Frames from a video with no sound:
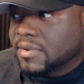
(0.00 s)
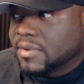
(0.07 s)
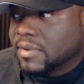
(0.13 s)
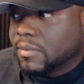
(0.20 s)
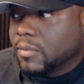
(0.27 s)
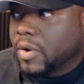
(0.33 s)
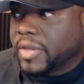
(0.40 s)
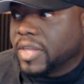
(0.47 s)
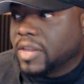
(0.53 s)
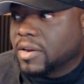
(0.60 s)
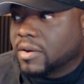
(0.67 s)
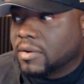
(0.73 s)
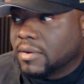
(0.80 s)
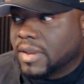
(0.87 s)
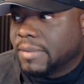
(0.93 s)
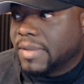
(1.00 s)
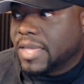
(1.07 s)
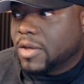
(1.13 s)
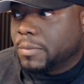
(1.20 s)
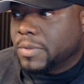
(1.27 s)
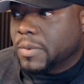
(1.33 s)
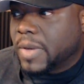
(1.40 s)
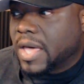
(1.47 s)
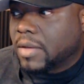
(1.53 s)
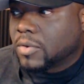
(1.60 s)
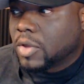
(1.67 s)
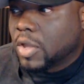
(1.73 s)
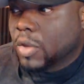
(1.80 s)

Well, here, let me help you out. We'll